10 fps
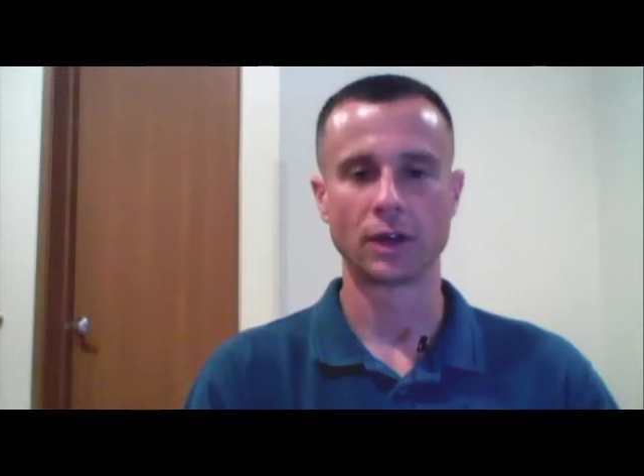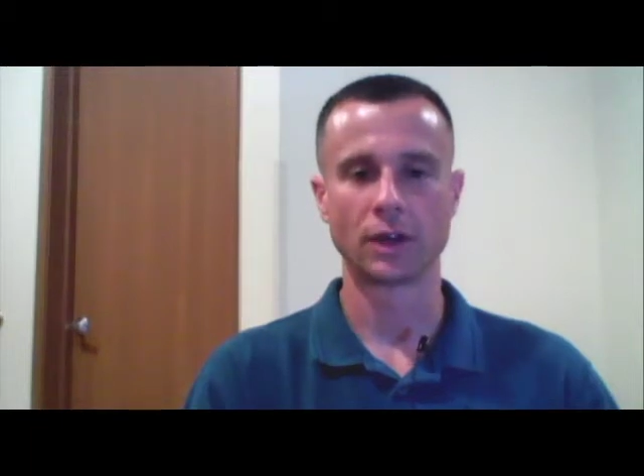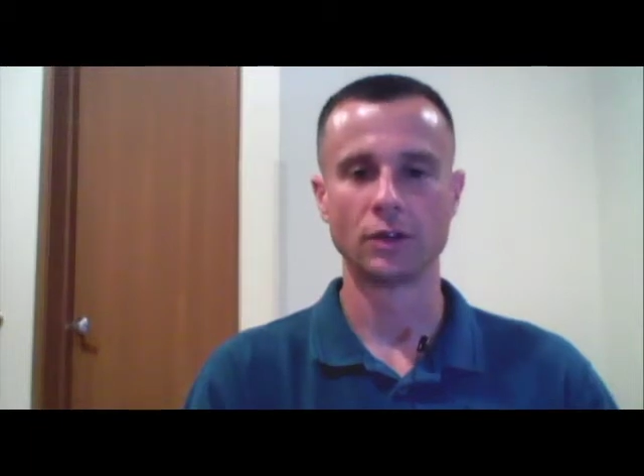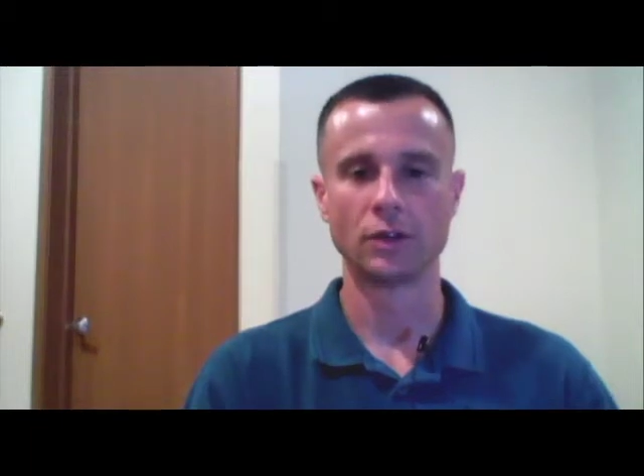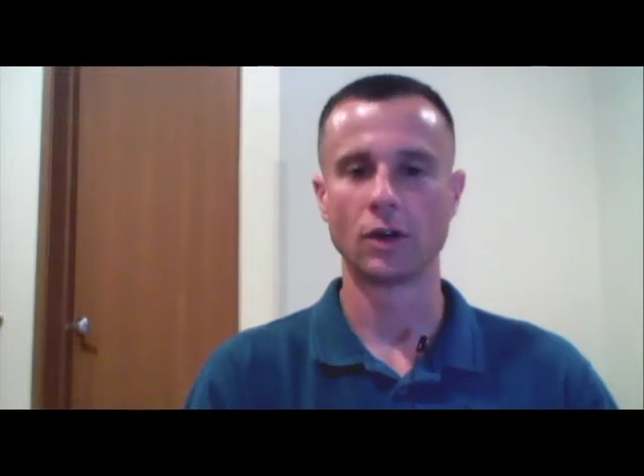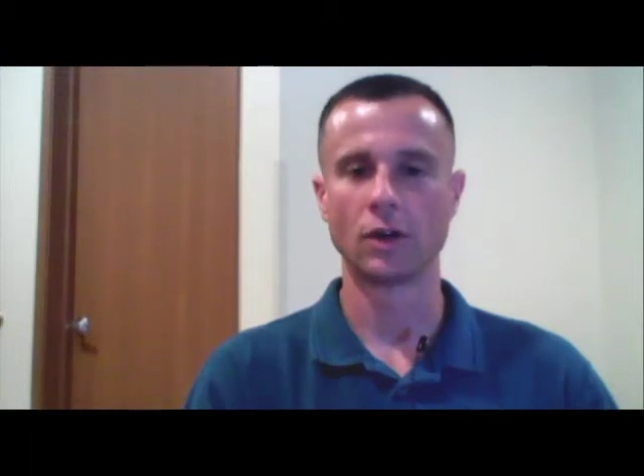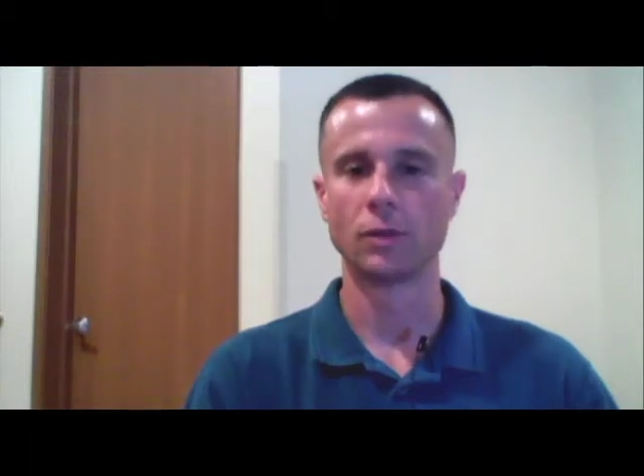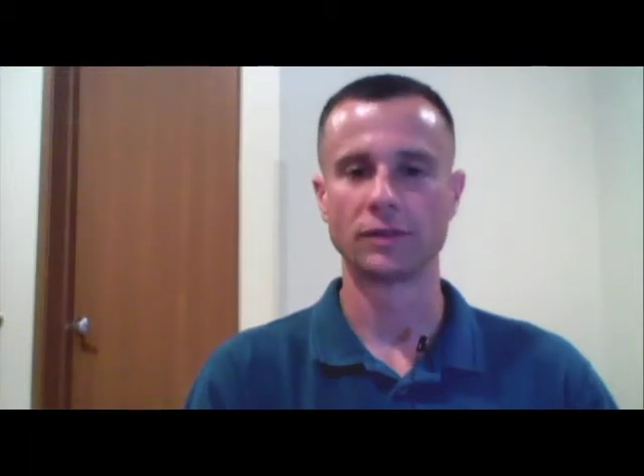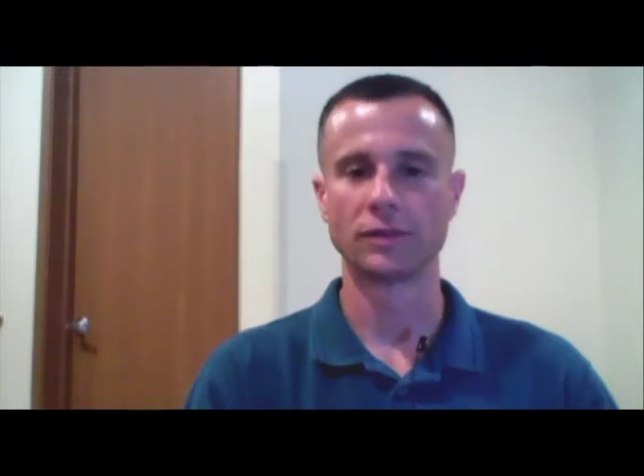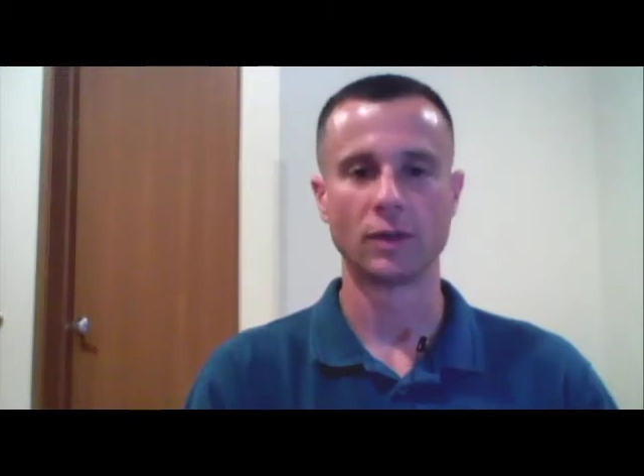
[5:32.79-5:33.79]
a good
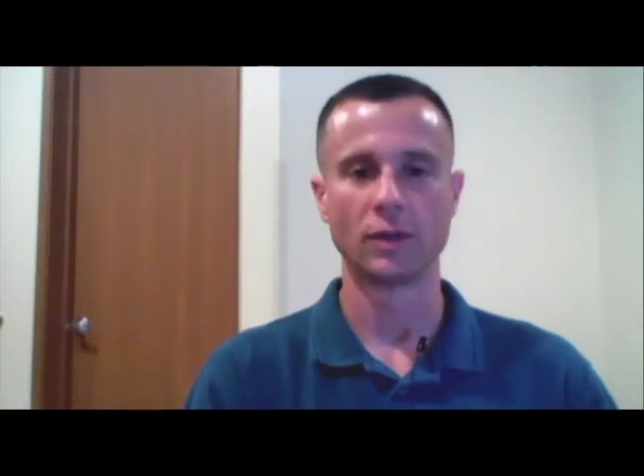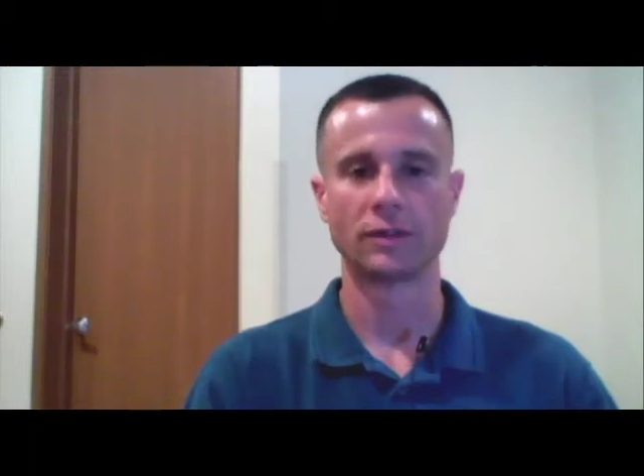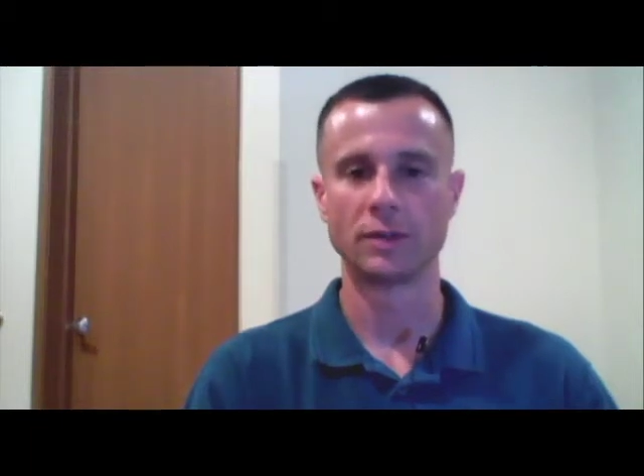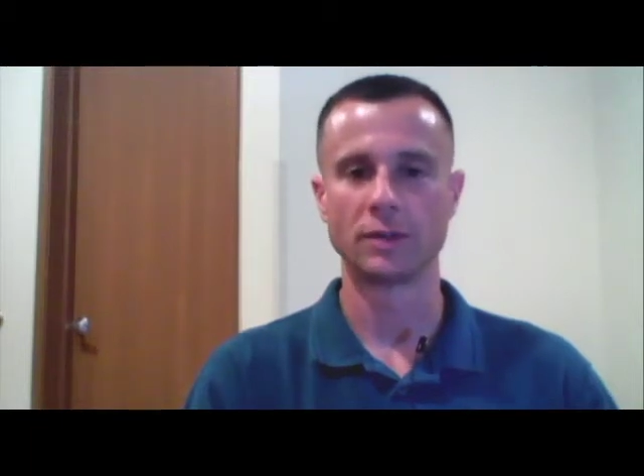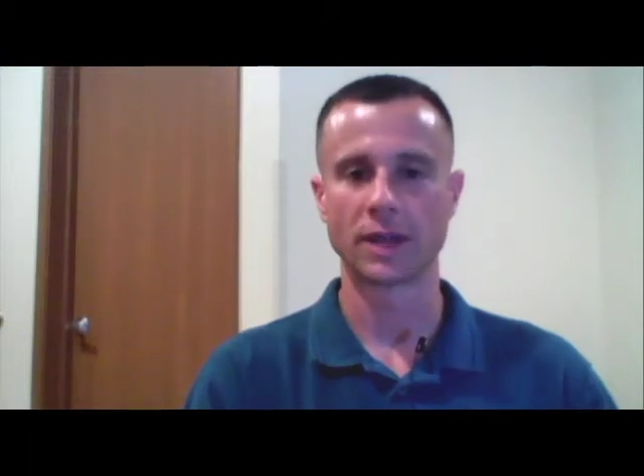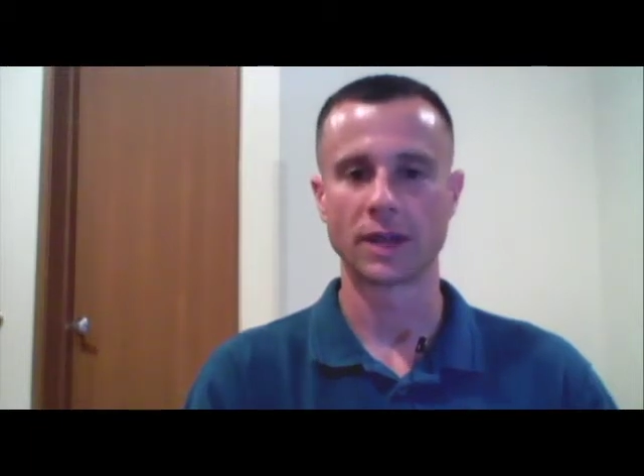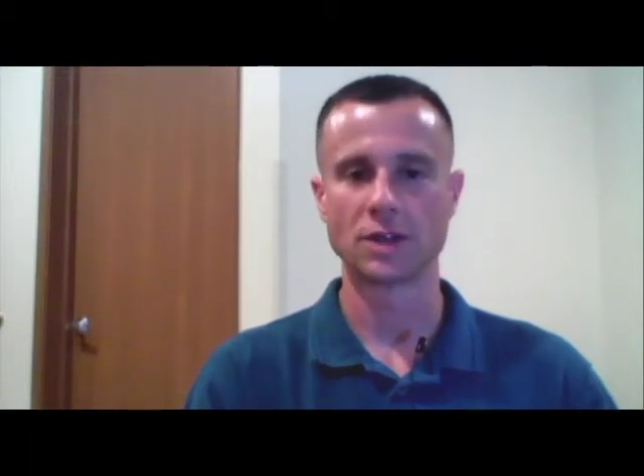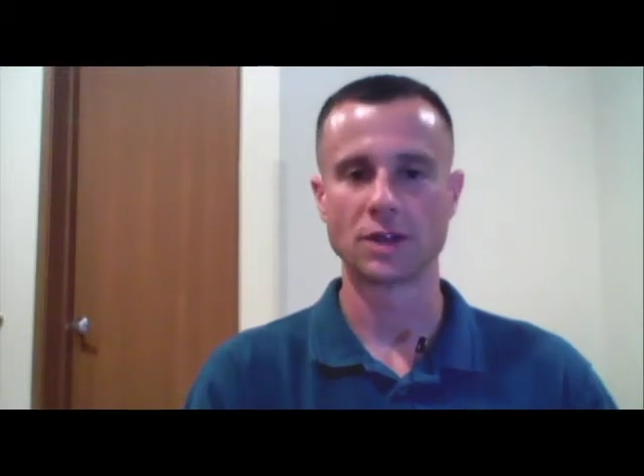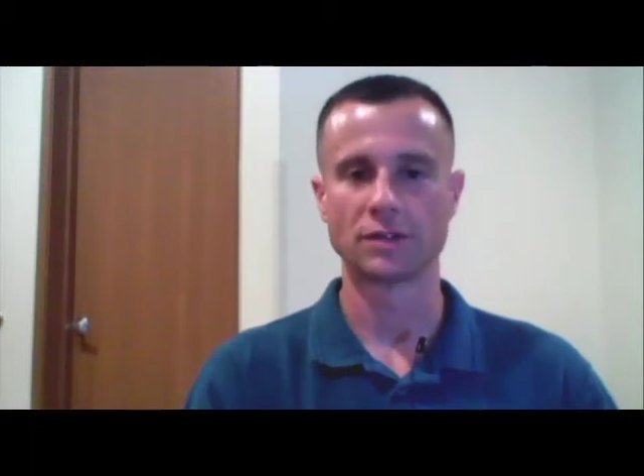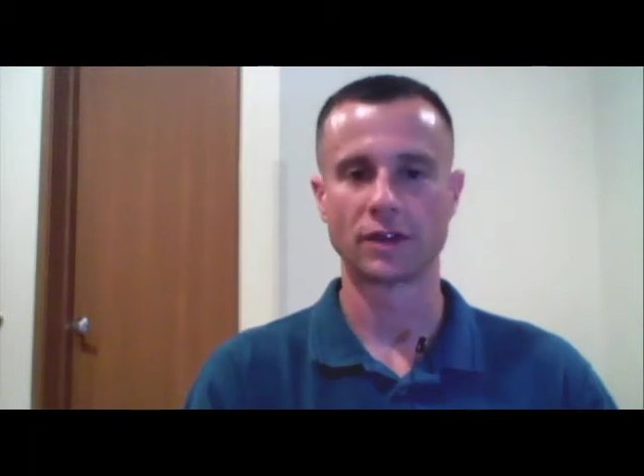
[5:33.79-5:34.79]
open flow of
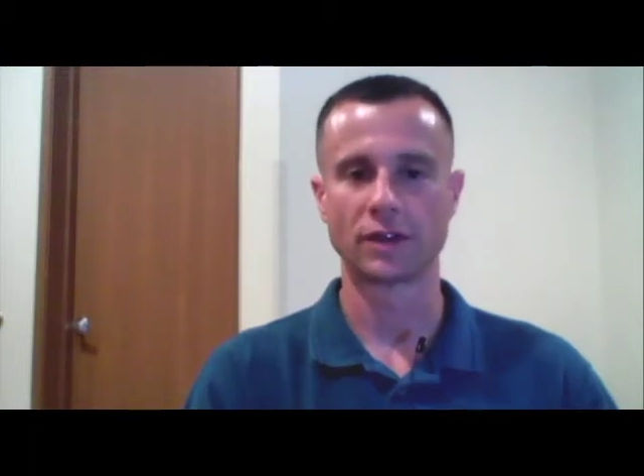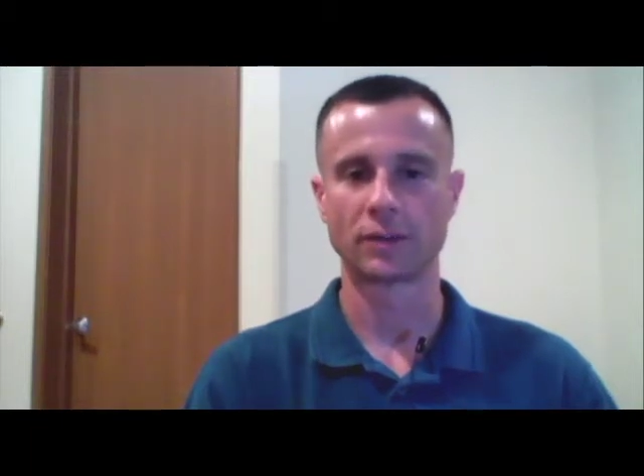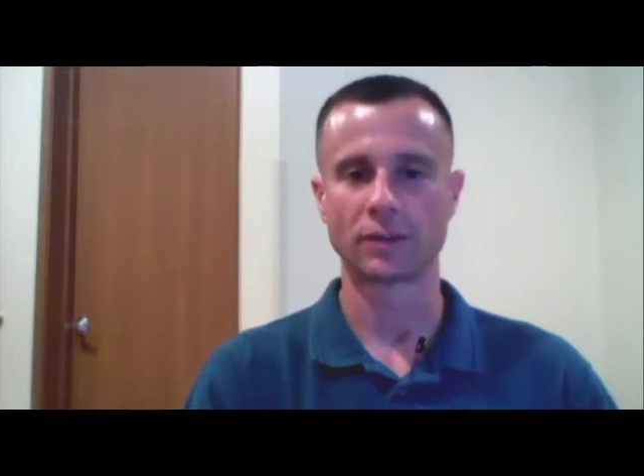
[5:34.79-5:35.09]
communication for